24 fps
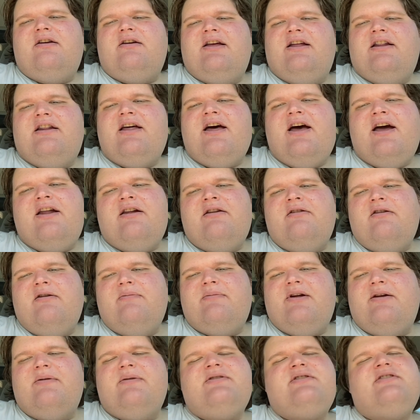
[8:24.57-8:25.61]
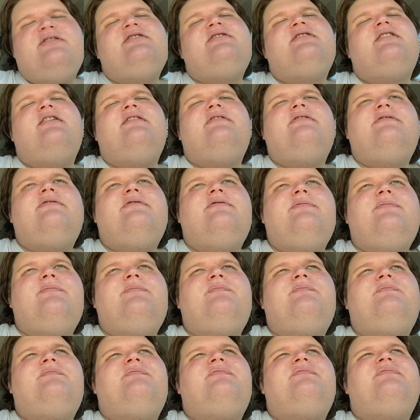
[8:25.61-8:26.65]
He lied about a bunch of stuff.
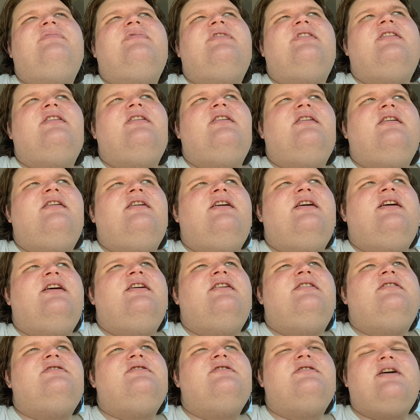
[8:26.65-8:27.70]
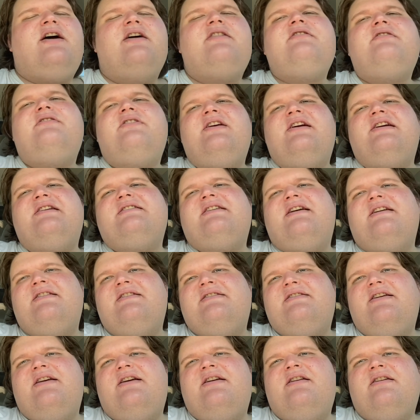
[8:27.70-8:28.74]
And took other things I'd
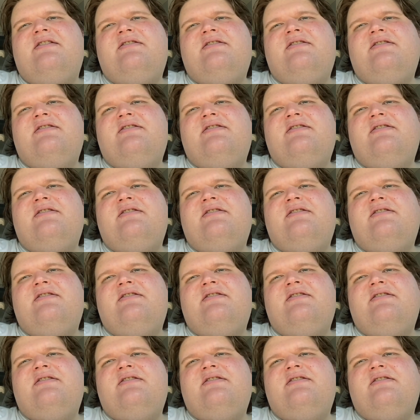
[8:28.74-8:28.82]
said,